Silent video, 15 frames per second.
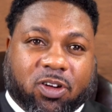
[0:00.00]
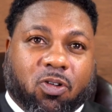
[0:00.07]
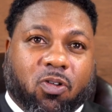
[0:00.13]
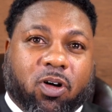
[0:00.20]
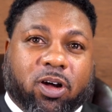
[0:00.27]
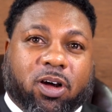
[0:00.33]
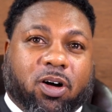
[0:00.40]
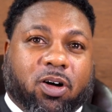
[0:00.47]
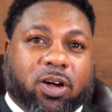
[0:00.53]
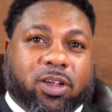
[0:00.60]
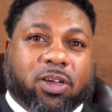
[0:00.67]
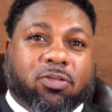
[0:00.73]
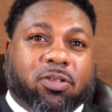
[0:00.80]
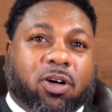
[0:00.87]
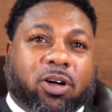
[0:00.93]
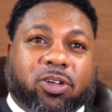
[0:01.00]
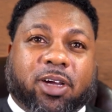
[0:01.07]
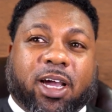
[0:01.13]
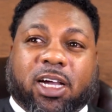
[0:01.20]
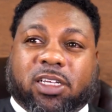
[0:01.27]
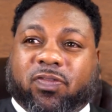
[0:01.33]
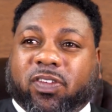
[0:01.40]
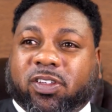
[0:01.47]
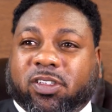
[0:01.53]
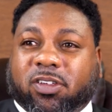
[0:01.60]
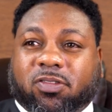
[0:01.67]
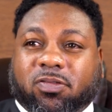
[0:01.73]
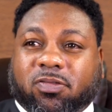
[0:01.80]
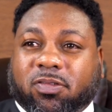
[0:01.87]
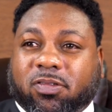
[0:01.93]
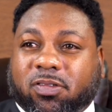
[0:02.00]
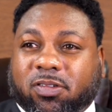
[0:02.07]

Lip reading: court, are you guys physical?